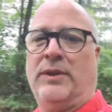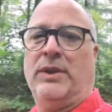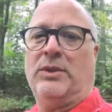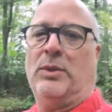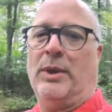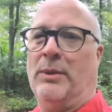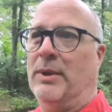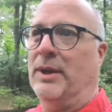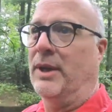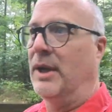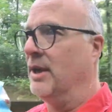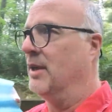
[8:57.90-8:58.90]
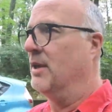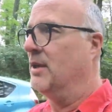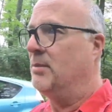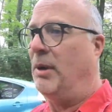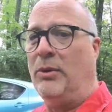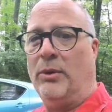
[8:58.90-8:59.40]
and 1521, you
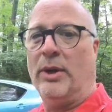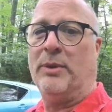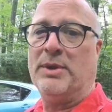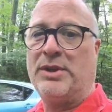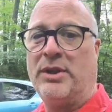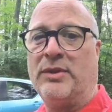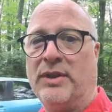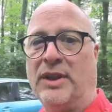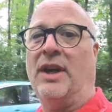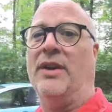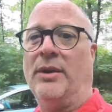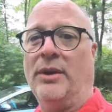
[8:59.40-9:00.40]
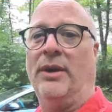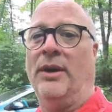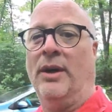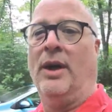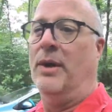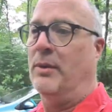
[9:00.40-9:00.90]
probably want to reserve
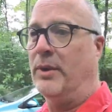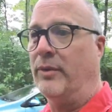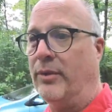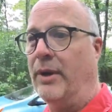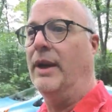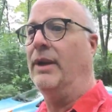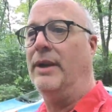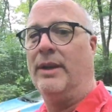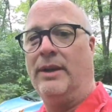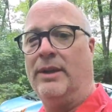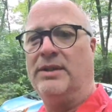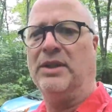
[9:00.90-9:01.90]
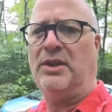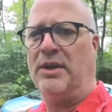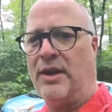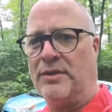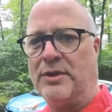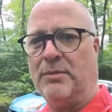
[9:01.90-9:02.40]
together with a friend so
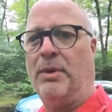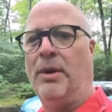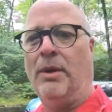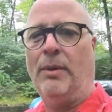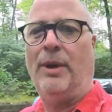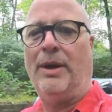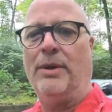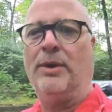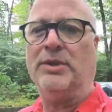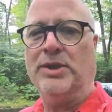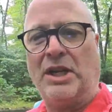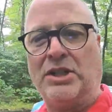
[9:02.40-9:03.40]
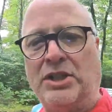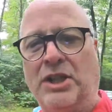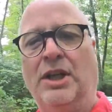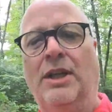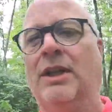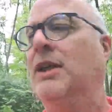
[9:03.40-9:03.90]
you don't have some randos
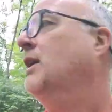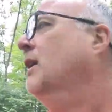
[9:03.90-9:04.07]
next to you.